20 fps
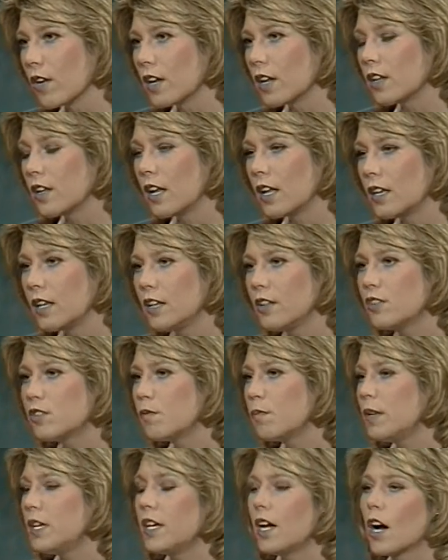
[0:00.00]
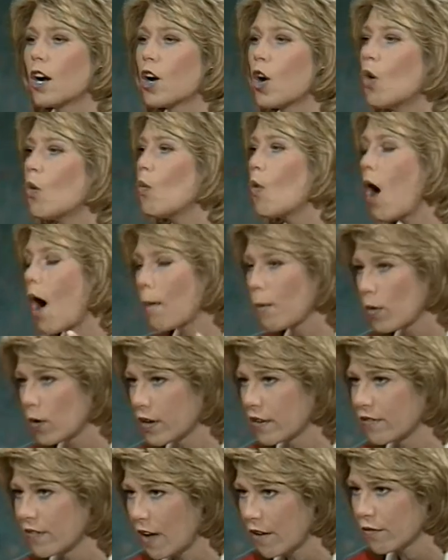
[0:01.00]
It needs to be a
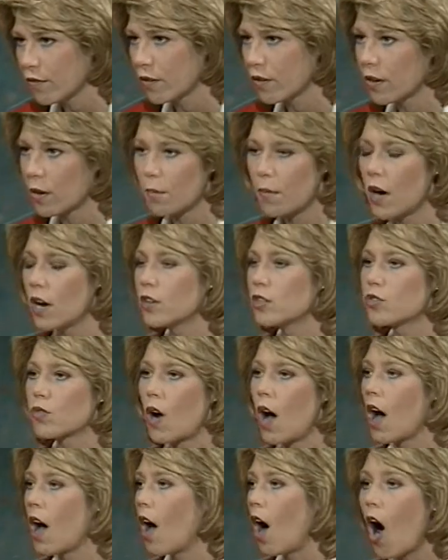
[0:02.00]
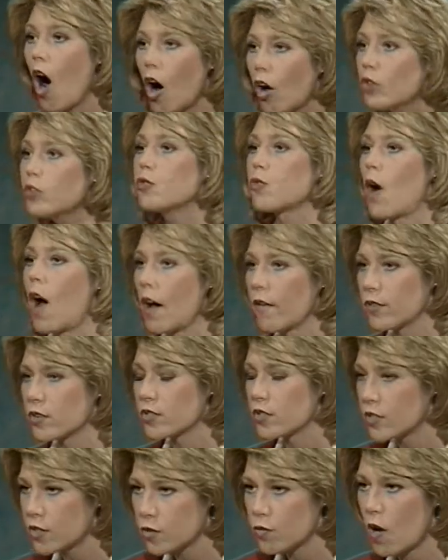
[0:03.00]
cooperative effort among all
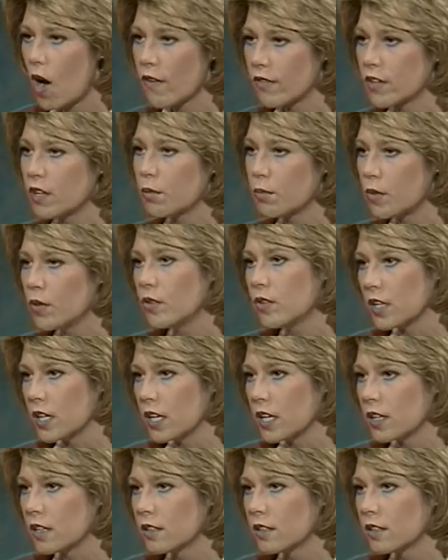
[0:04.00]
drivers in the driving community.